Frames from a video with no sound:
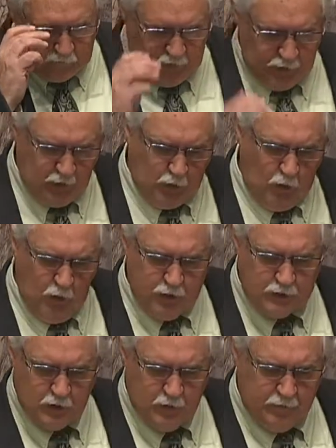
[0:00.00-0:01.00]
The core
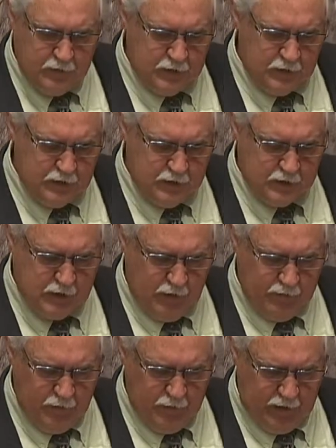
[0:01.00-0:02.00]
services this
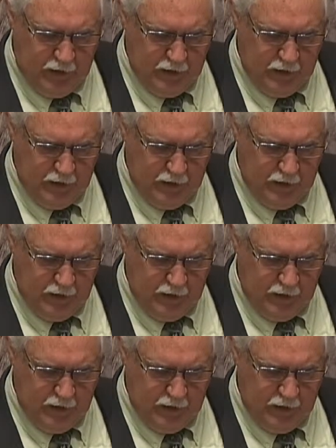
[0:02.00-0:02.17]
government